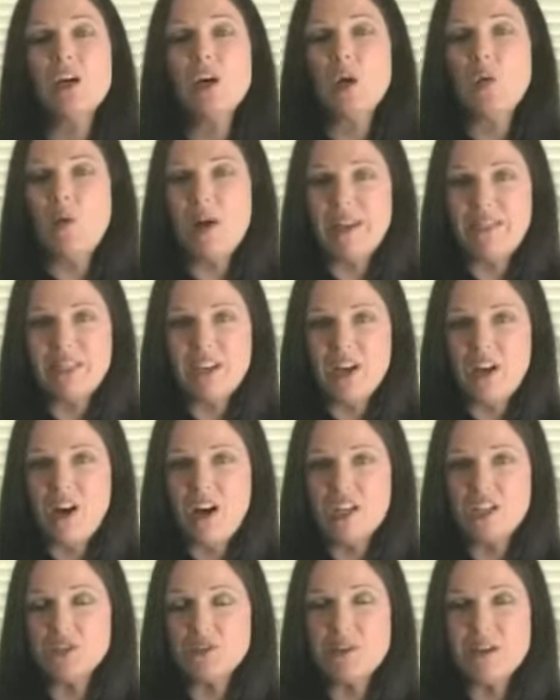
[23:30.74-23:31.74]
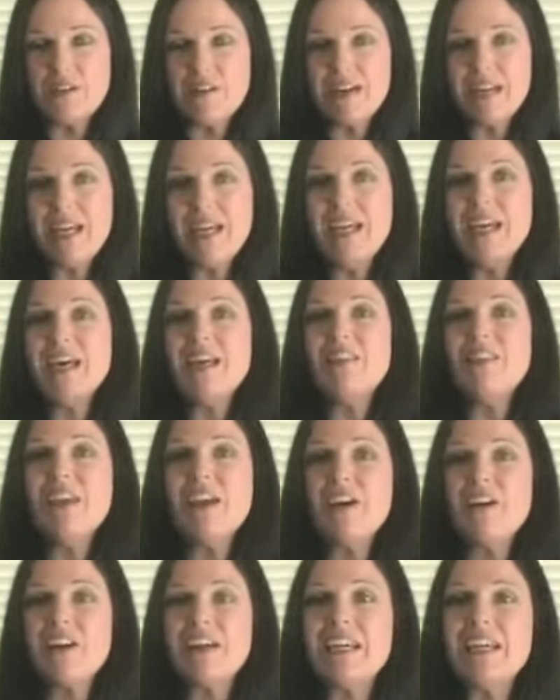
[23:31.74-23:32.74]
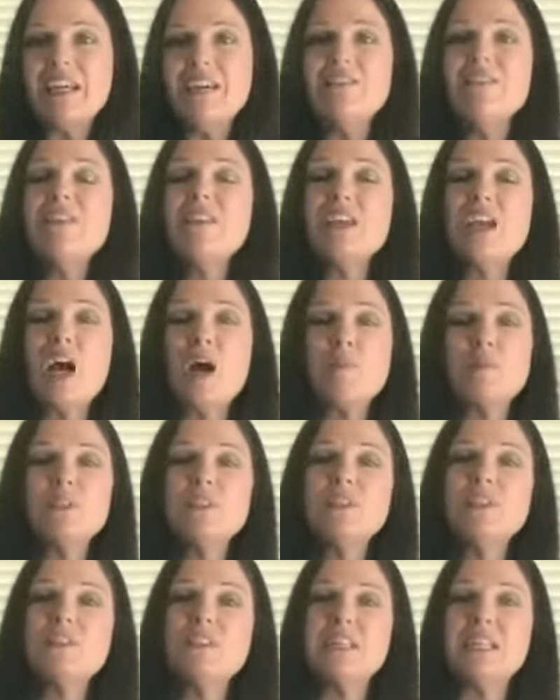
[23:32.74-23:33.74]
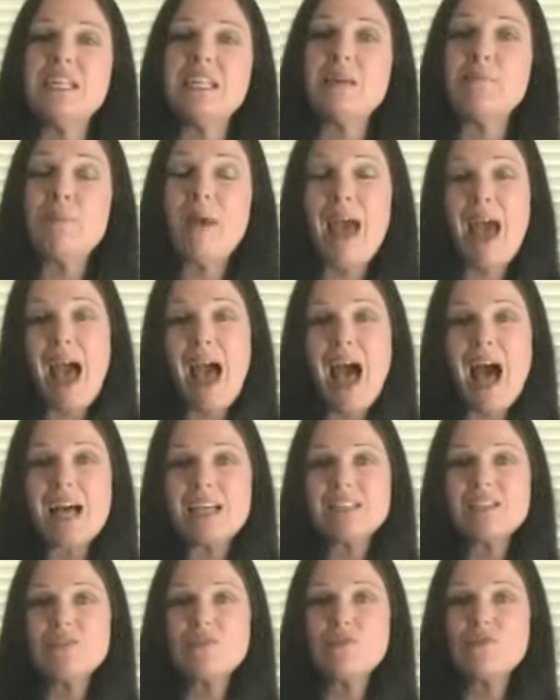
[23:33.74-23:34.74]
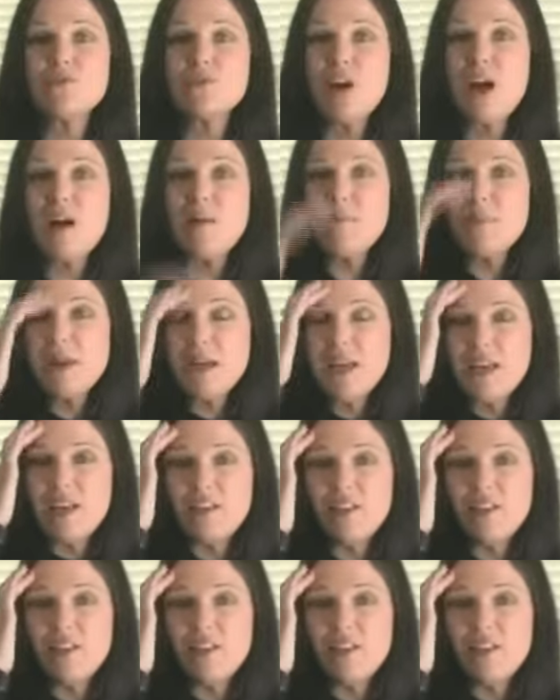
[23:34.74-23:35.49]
Quite the contrary. They are given the opportunity to pass from